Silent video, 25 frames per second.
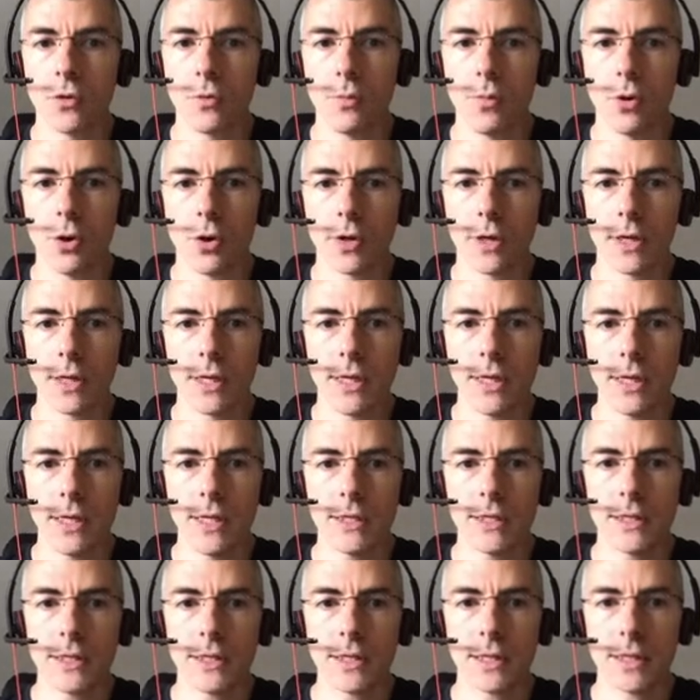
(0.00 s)
the block
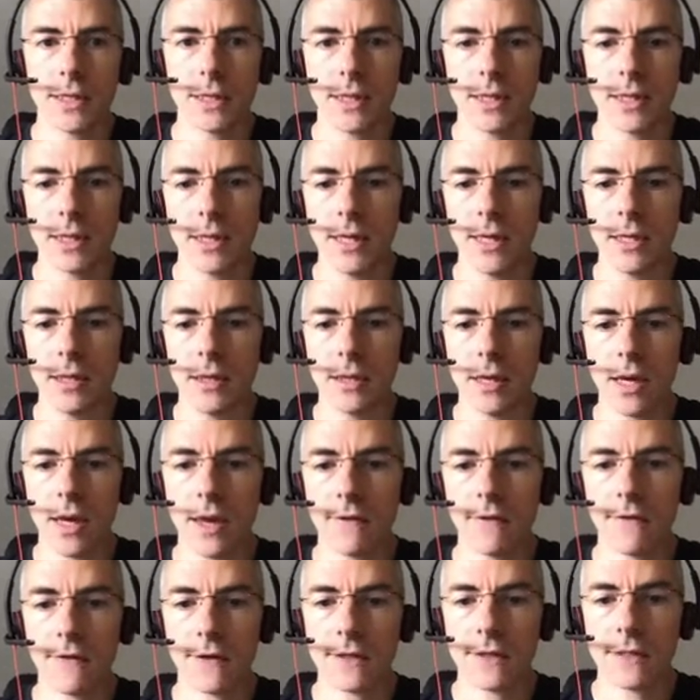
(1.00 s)
keys in the
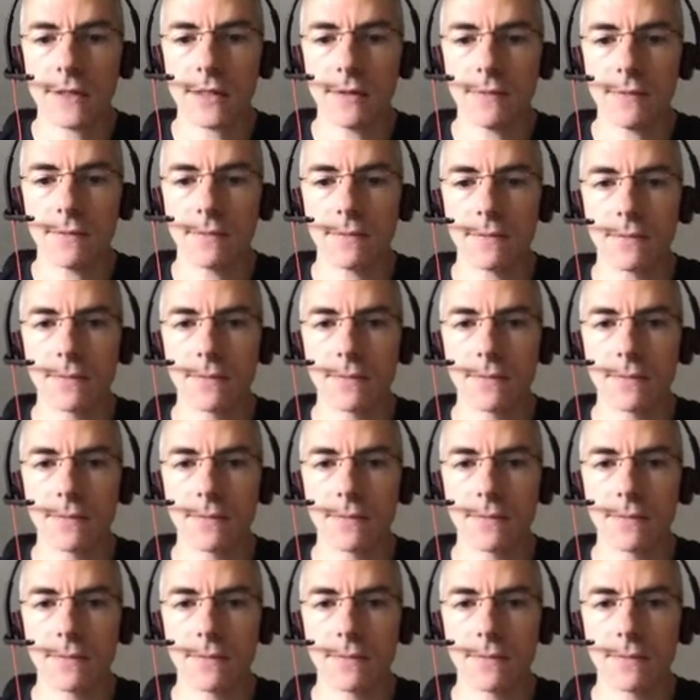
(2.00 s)
F S T.